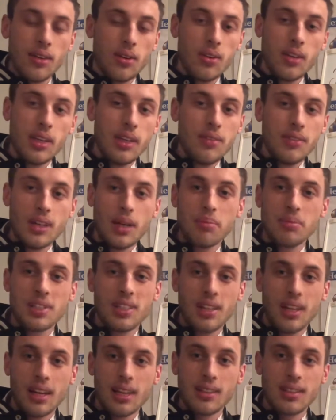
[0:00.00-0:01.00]
or even up to
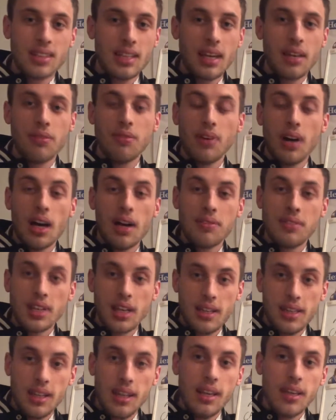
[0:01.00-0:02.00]
like say
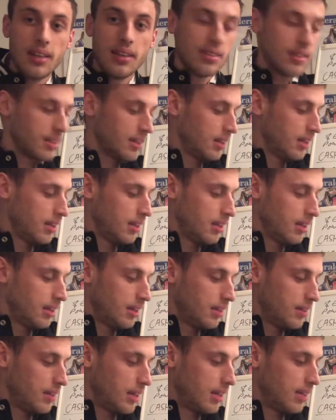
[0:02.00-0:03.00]
5-10 years,
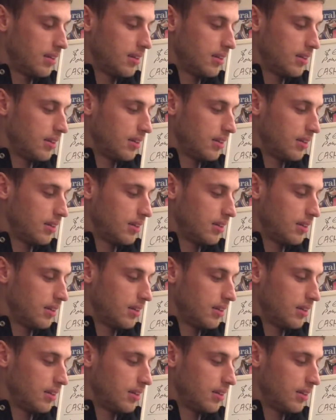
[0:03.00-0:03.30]
then